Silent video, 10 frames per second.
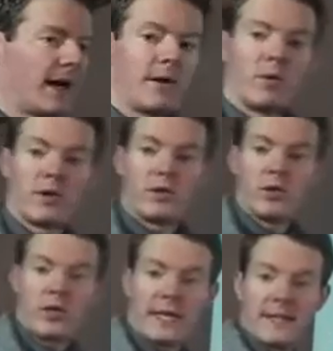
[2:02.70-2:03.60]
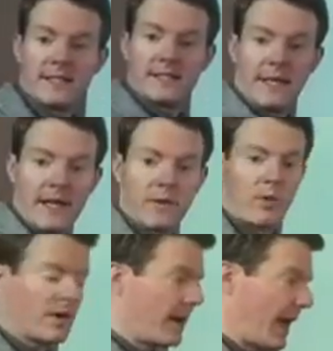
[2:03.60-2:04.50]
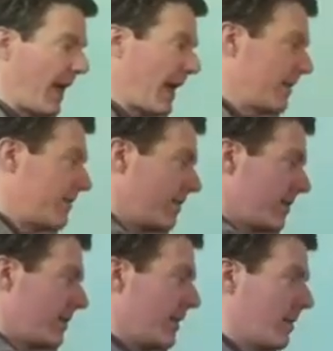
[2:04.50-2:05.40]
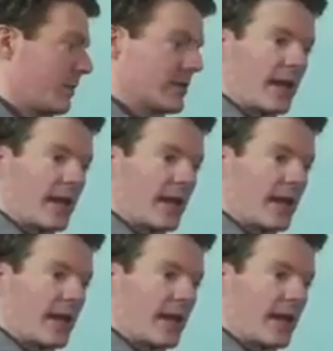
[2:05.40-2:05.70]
want to look at the side where I have the numbers.